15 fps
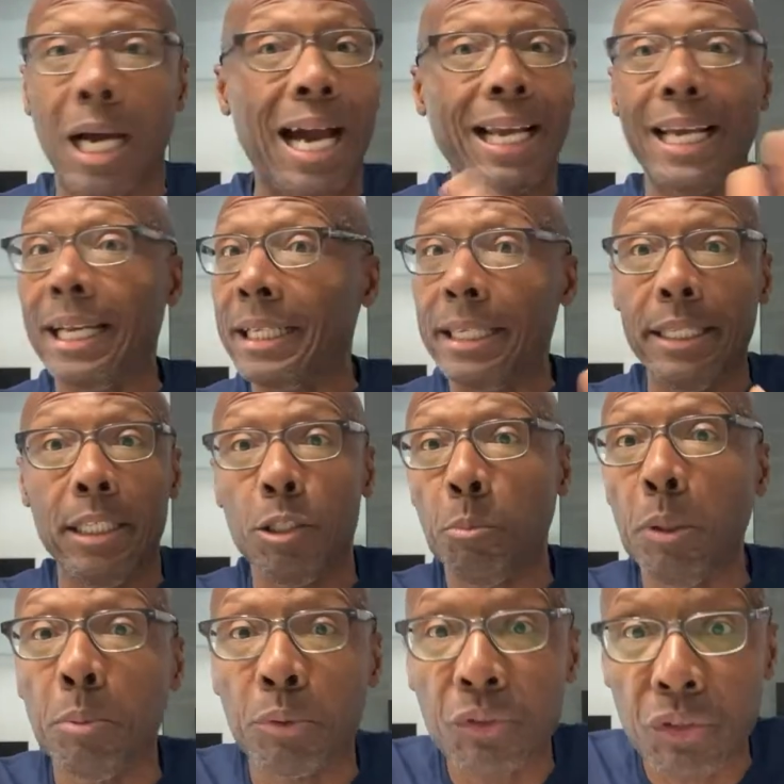I got to give these
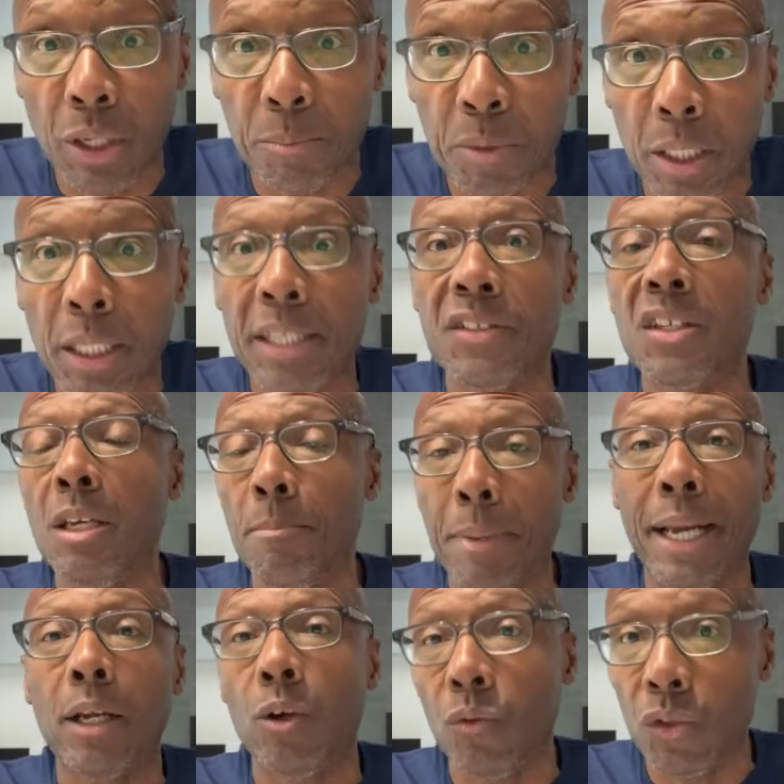people something. Let's get
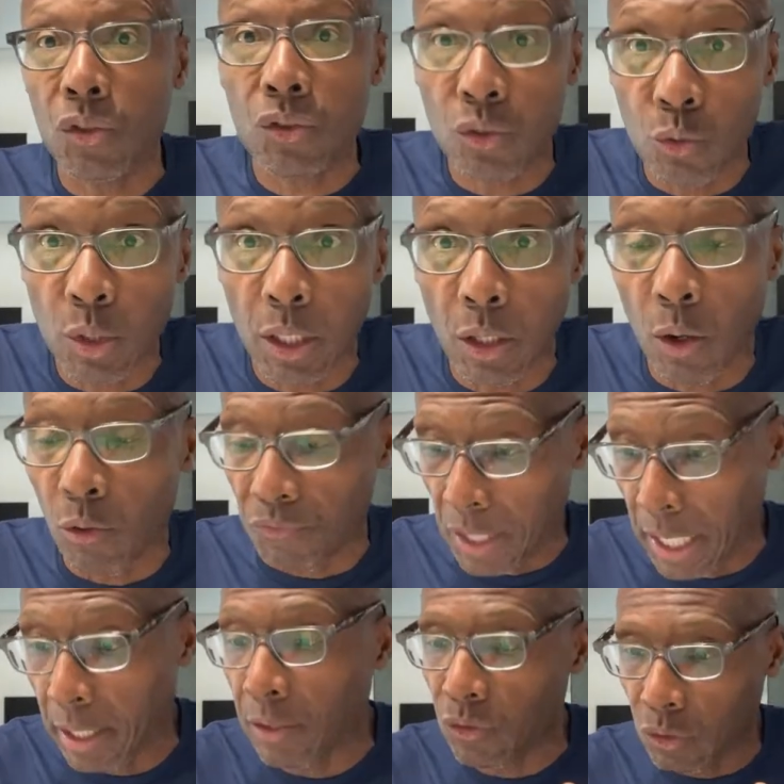back on this student loan
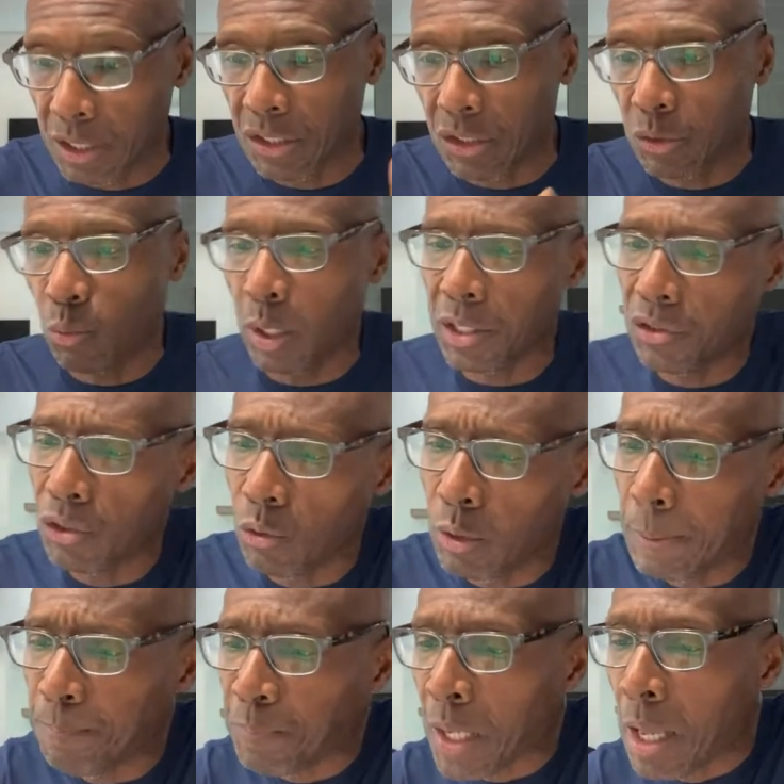thing. So this is what he's
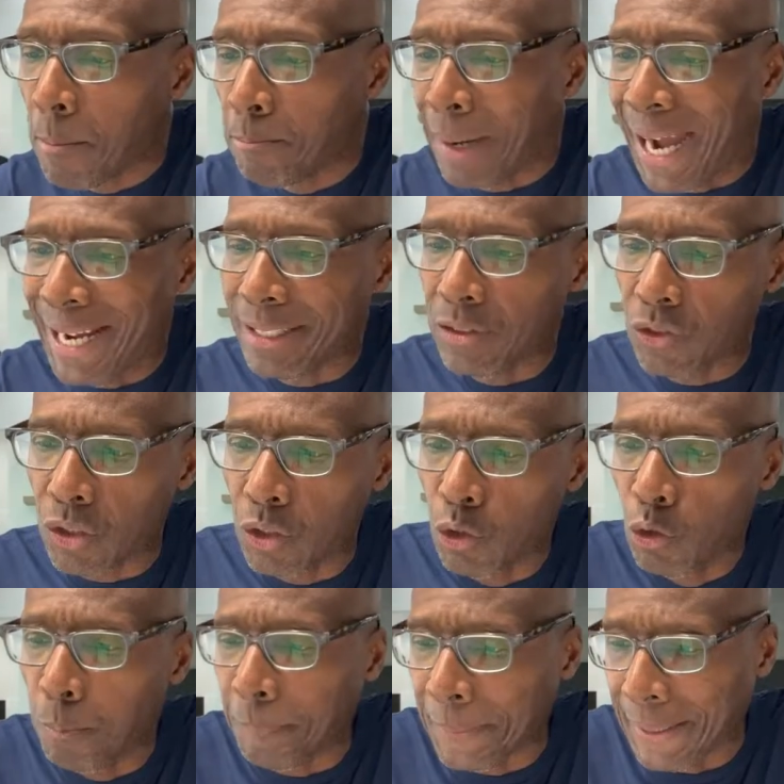doing. Biden's
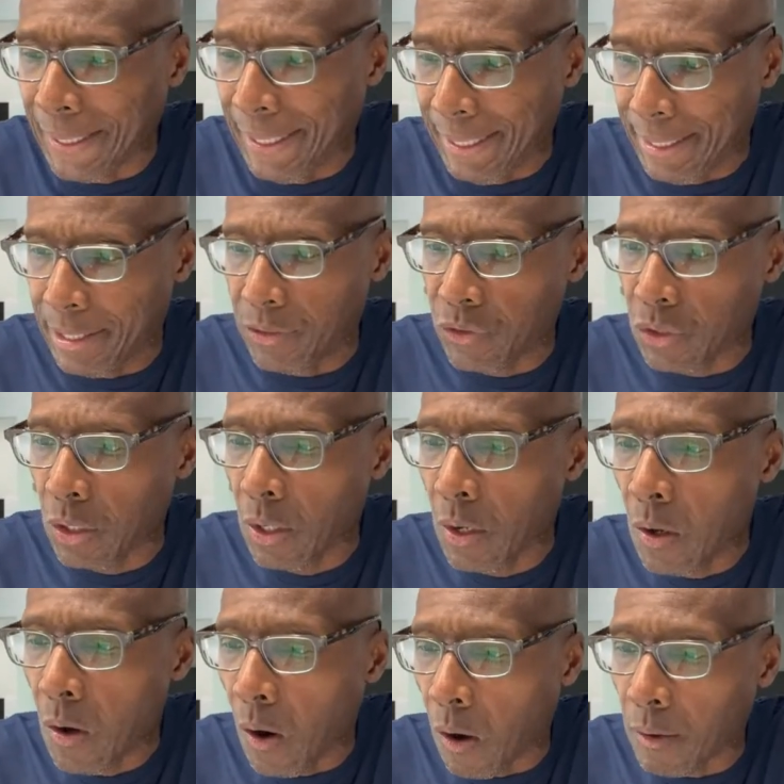new plans
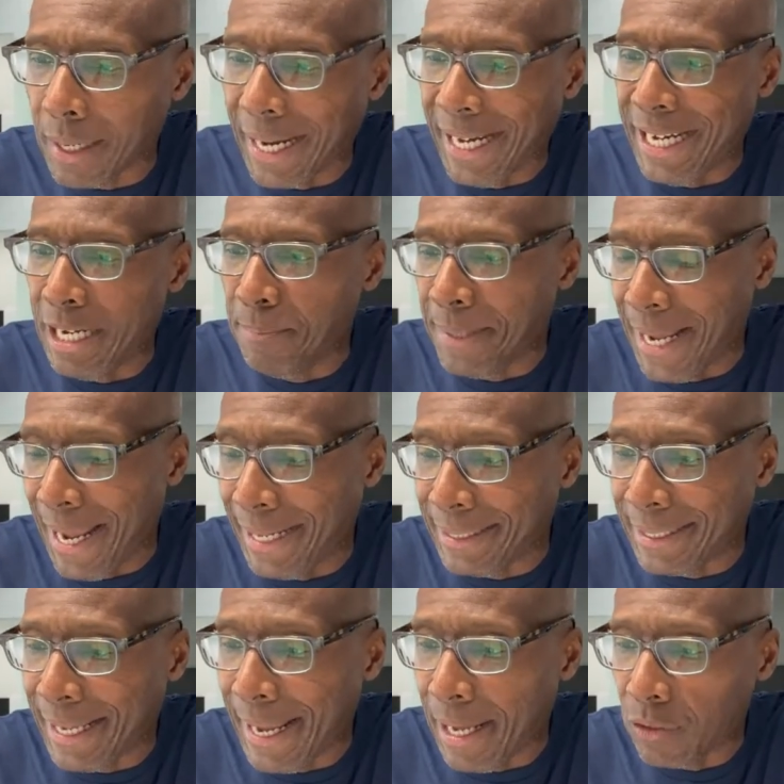are aimed
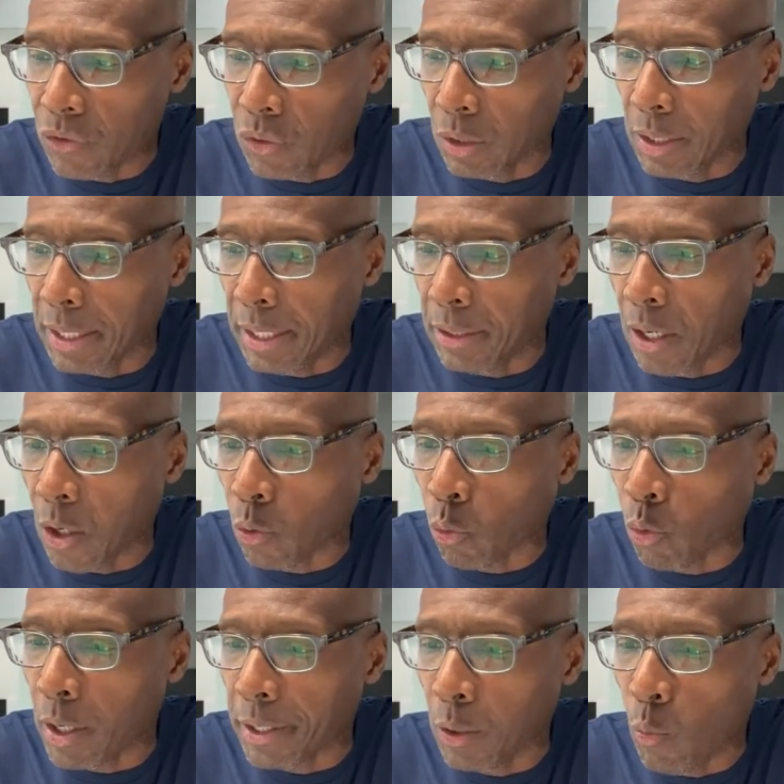at canceling
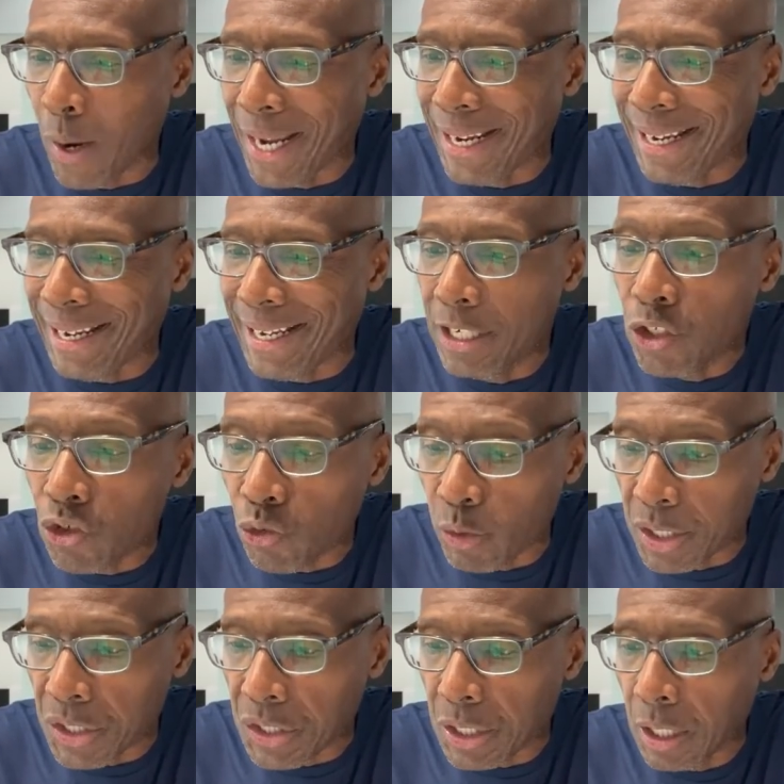runaway
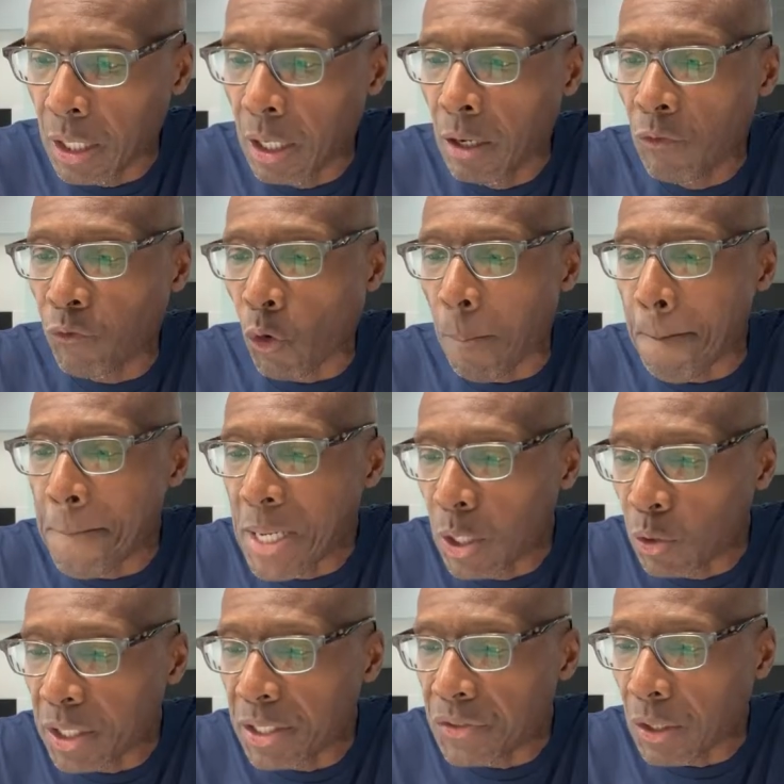interest for
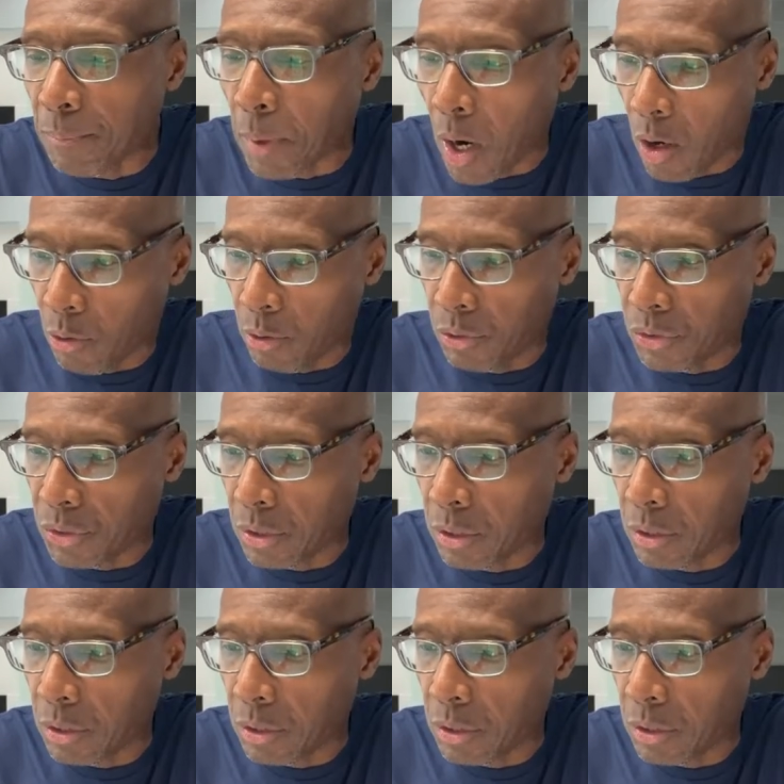millions of borrowers,